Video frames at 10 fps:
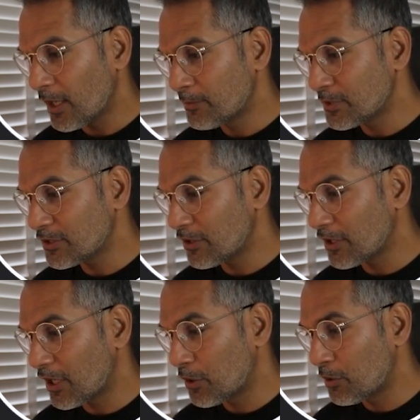I'm just going
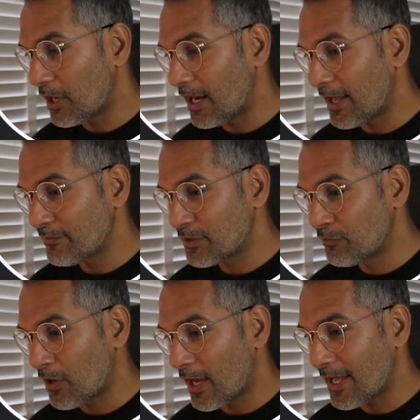to go left
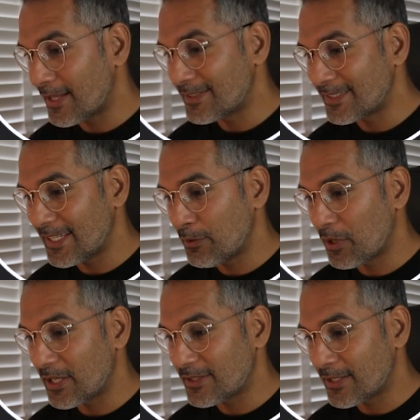and right and see
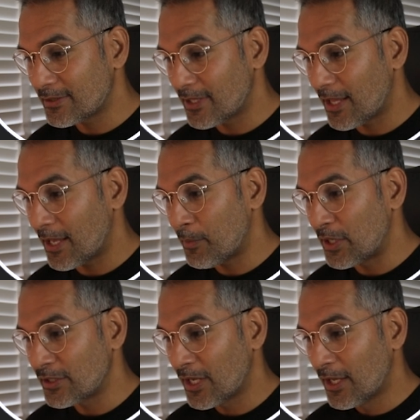what it does to the
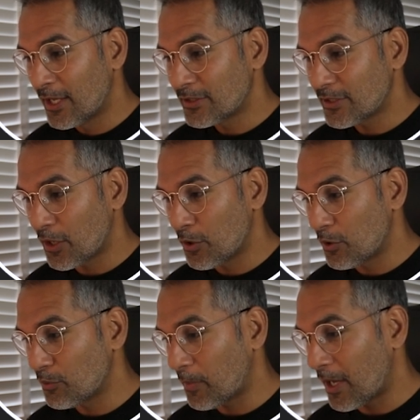image.
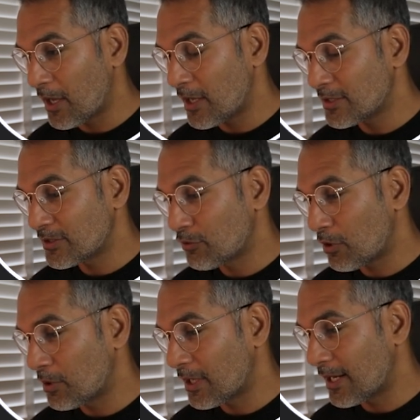So by
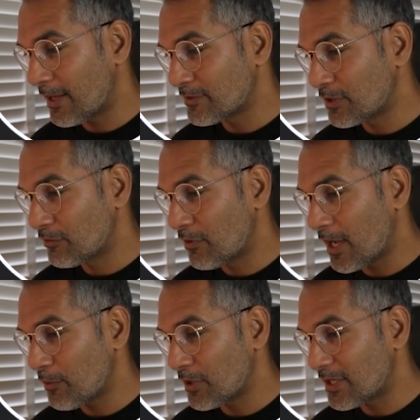scrolling left to
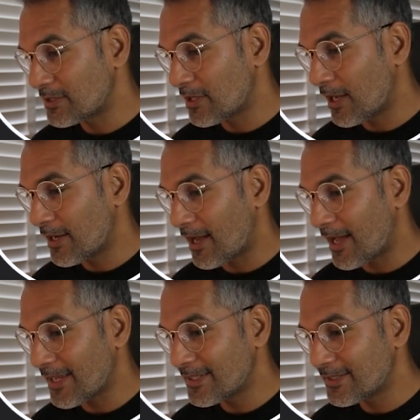right with this slider,
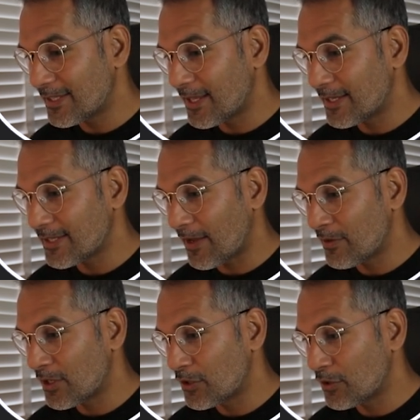I can see that it's
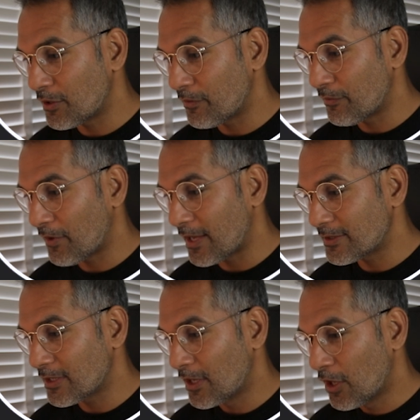having a good effect